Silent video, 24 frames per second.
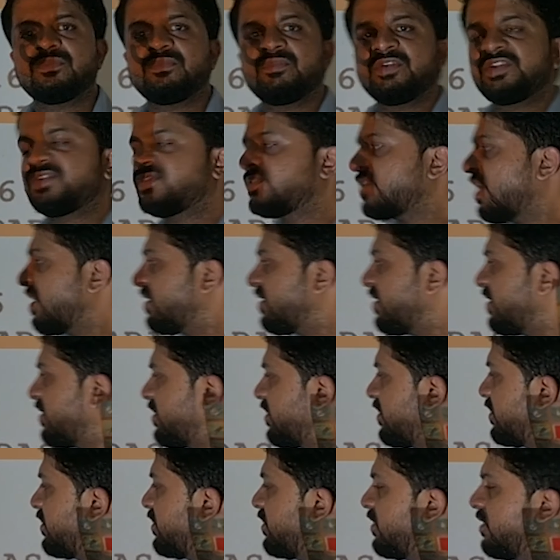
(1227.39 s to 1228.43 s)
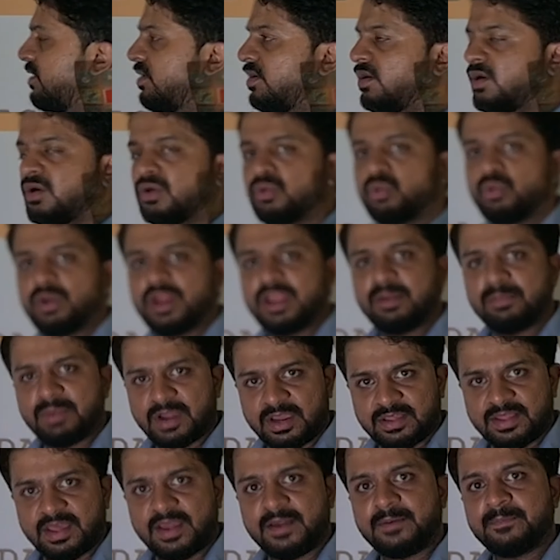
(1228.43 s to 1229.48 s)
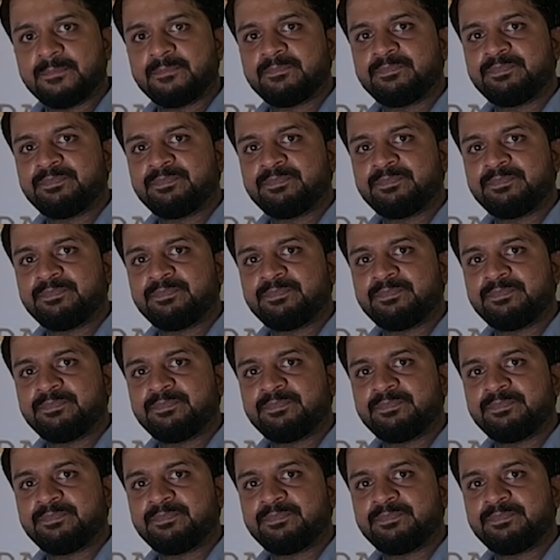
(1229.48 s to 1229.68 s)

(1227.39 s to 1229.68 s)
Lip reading: which started ruling Magadha.